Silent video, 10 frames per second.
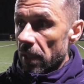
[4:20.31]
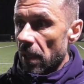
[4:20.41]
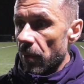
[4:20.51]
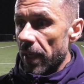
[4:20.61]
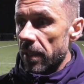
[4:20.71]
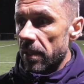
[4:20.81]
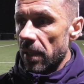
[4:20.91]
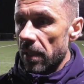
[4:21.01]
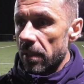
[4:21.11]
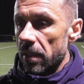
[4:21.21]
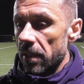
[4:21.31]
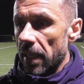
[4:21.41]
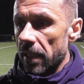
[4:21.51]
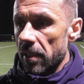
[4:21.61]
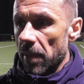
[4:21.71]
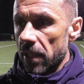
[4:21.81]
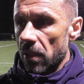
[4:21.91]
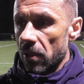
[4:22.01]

going into to Saturday's match,